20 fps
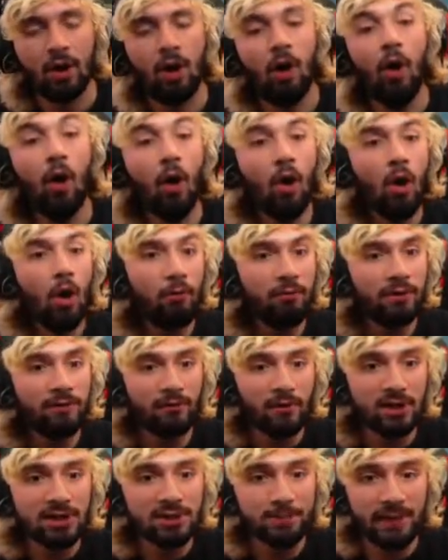Oh,
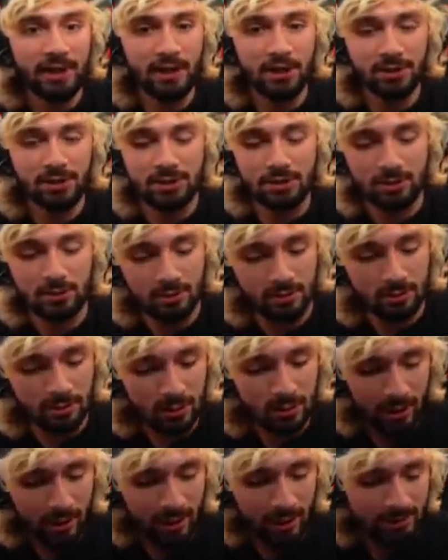reverse
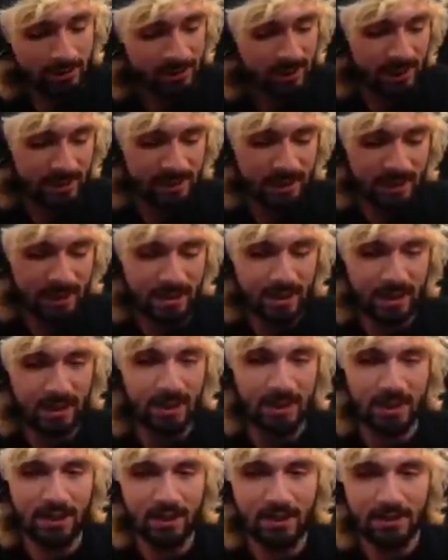Pikachu. I take that
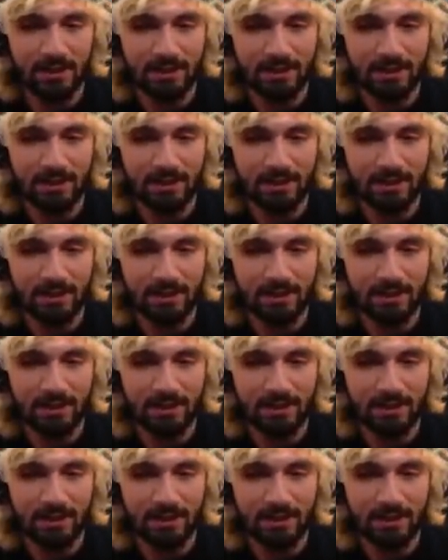and